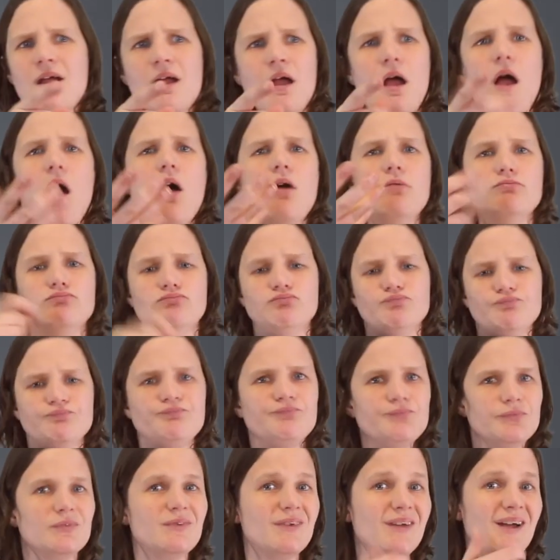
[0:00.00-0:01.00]
Also,
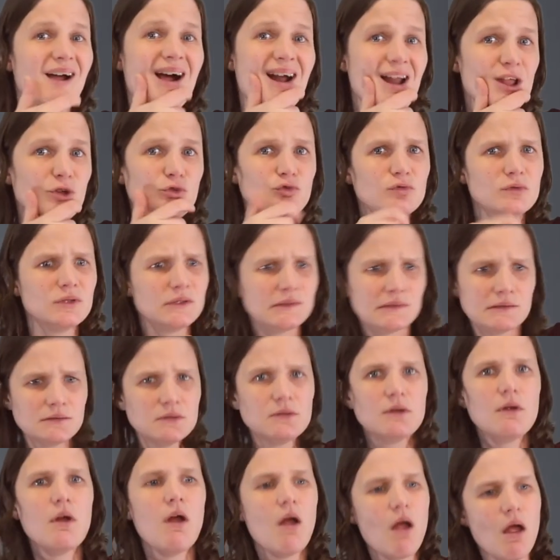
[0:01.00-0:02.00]
the deaf refugees
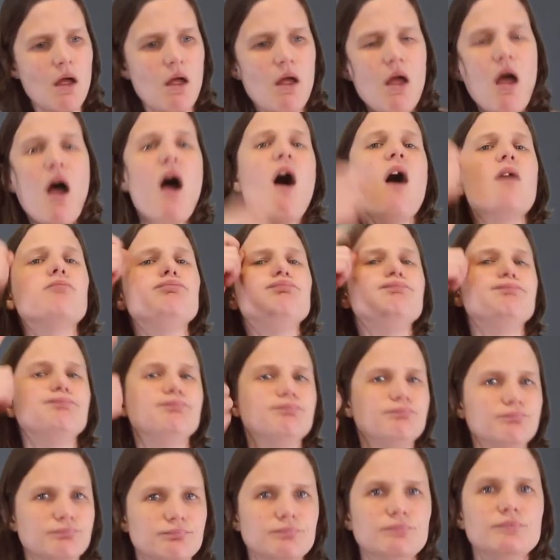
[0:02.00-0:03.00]
can sometimes
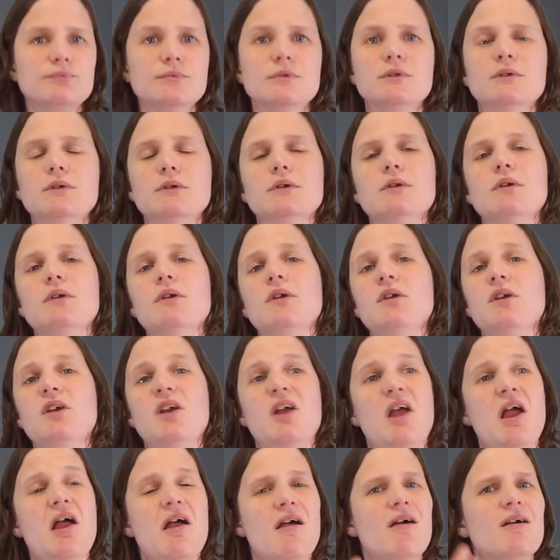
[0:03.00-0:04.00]
write English
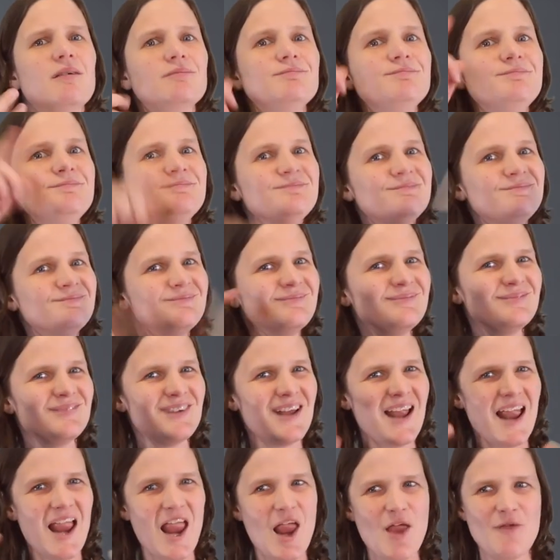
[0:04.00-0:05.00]
and communicate through
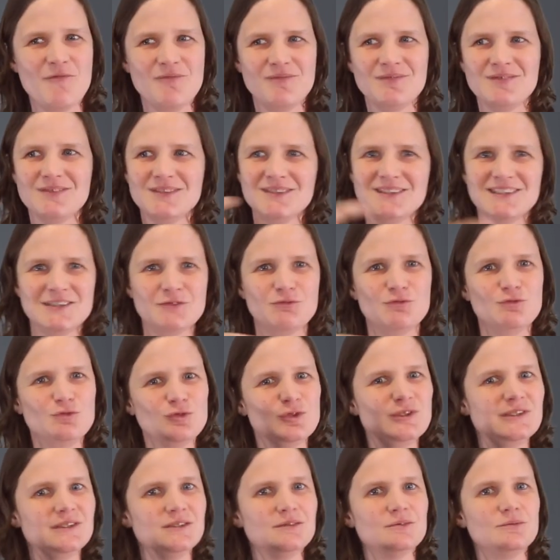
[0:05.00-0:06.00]
that means, so there's a
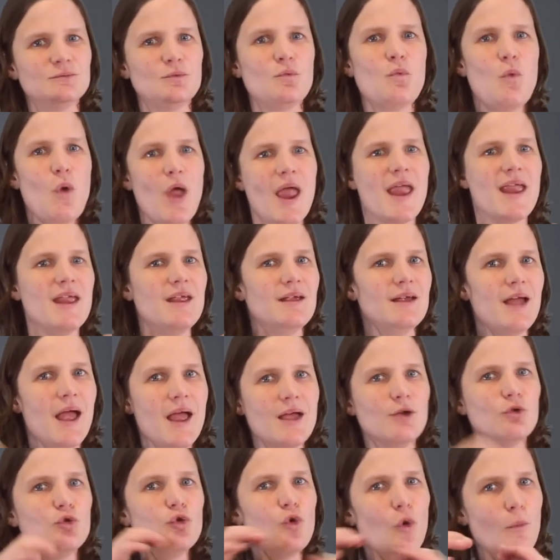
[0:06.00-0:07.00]
whole range of
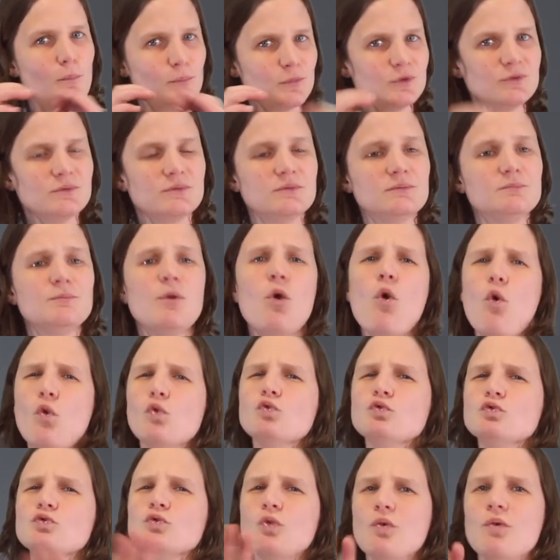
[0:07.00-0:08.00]
different ways
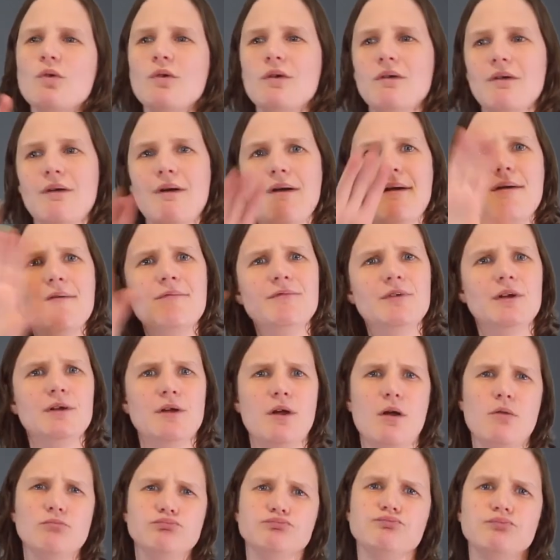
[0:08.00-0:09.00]
that they use to
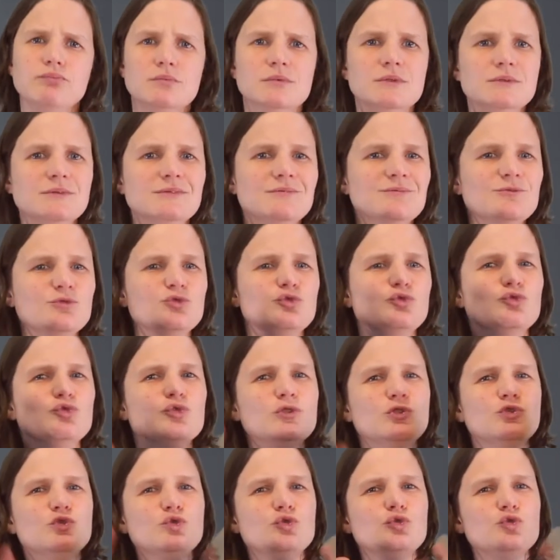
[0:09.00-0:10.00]
assist
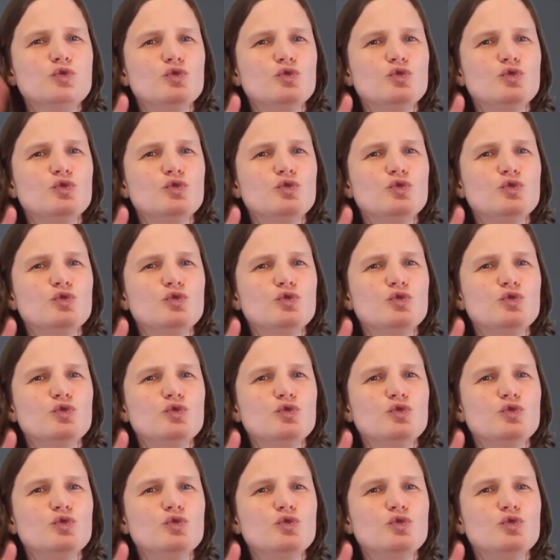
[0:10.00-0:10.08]
communication.